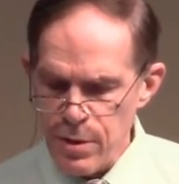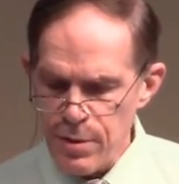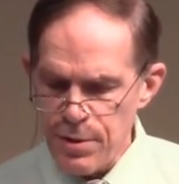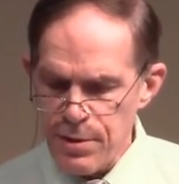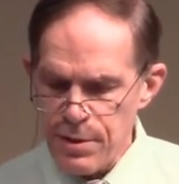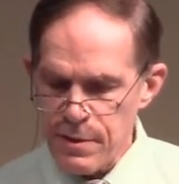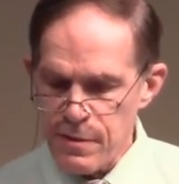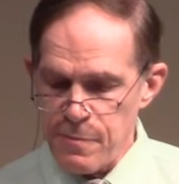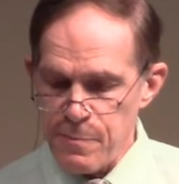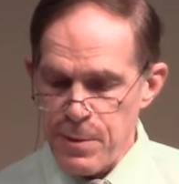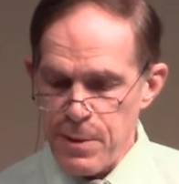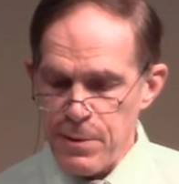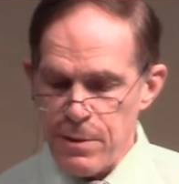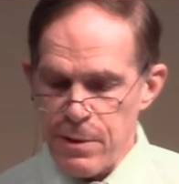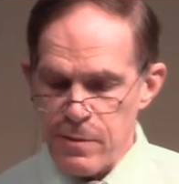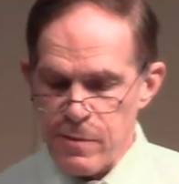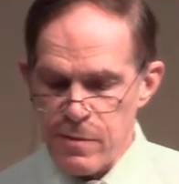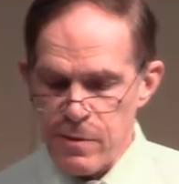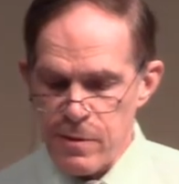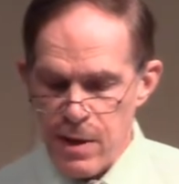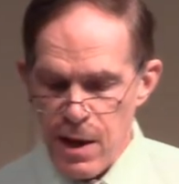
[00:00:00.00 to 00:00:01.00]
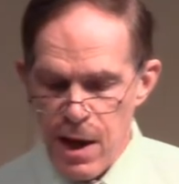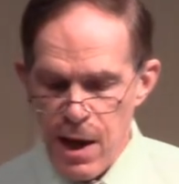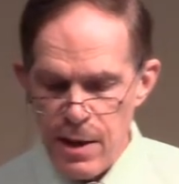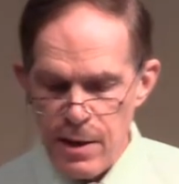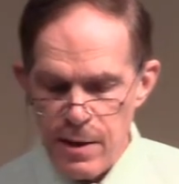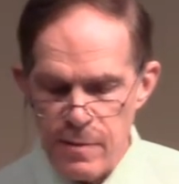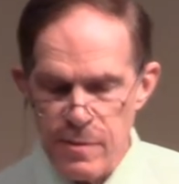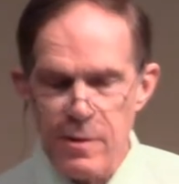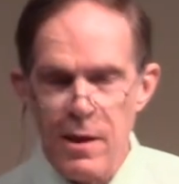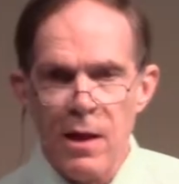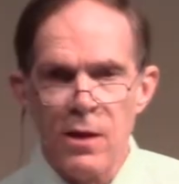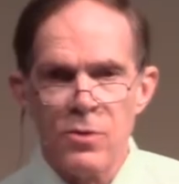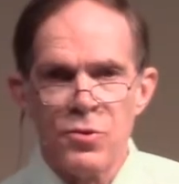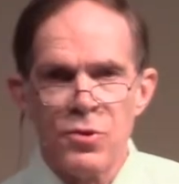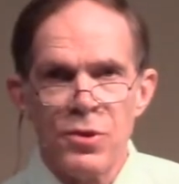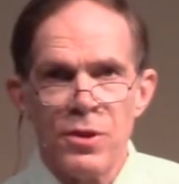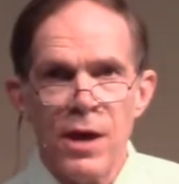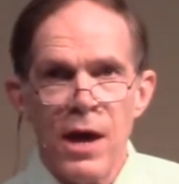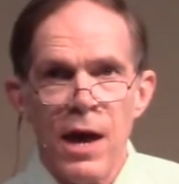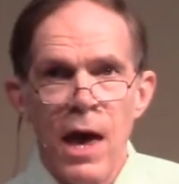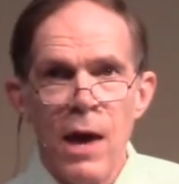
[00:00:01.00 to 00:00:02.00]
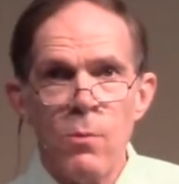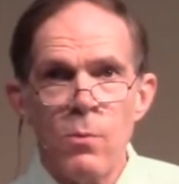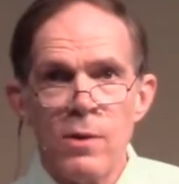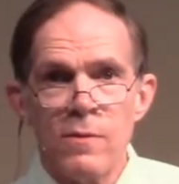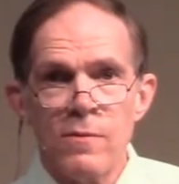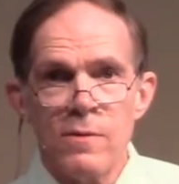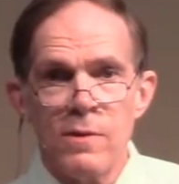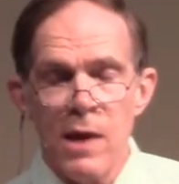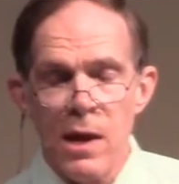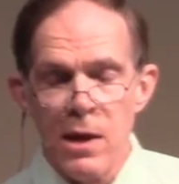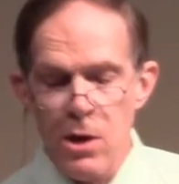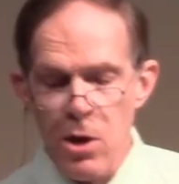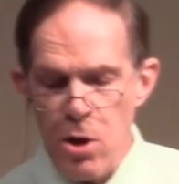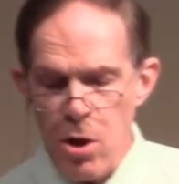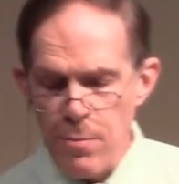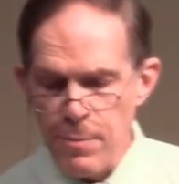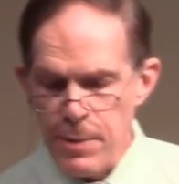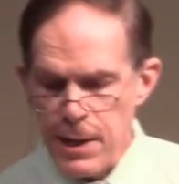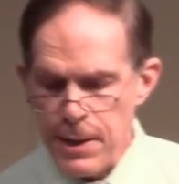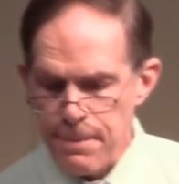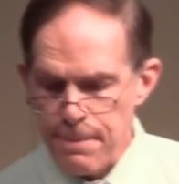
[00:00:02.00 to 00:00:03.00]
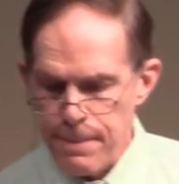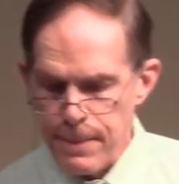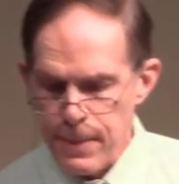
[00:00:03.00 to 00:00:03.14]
who experienced God as El Shaddai was Naomi.